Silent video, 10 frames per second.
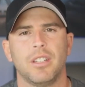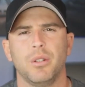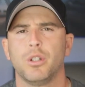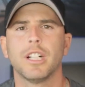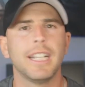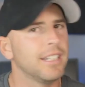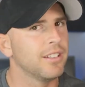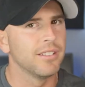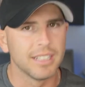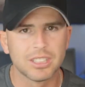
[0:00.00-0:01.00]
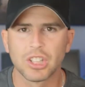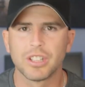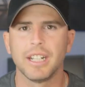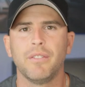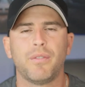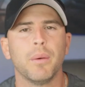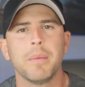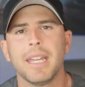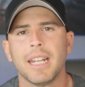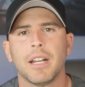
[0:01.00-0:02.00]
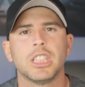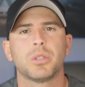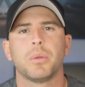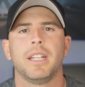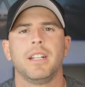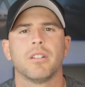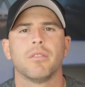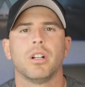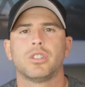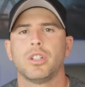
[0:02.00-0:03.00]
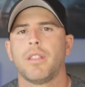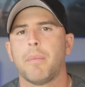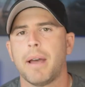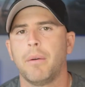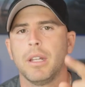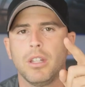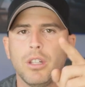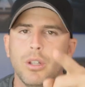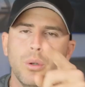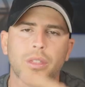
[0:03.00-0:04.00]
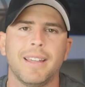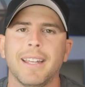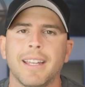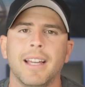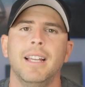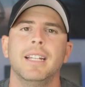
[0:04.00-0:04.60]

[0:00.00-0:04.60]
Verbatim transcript: Do you agree? Do you disagree? Fill me in. I just want to hear the raw truth about what you think.